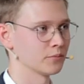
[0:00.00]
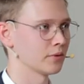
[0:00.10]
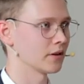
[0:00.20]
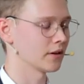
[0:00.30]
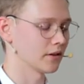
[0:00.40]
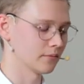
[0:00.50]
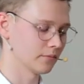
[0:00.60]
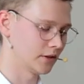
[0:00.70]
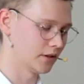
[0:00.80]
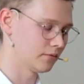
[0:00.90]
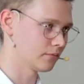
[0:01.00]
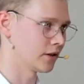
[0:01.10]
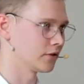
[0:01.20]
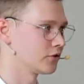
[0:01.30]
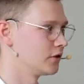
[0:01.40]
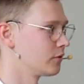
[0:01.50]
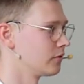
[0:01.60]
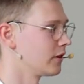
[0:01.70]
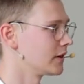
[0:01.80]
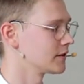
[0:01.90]
by the energy
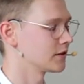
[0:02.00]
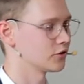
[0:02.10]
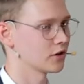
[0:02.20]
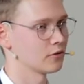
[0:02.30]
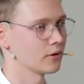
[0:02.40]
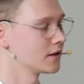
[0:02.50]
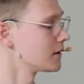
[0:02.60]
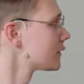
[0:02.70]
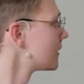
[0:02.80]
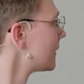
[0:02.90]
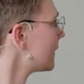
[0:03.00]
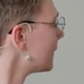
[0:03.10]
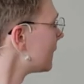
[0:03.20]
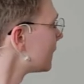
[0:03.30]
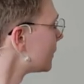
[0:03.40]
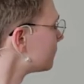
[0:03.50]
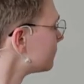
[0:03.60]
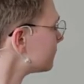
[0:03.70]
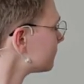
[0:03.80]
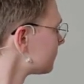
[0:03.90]
providers and generators.
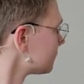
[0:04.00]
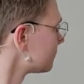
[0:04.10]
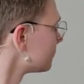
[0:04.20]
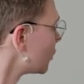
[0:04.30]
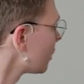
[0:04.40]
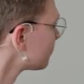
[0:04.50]
Um, yeah,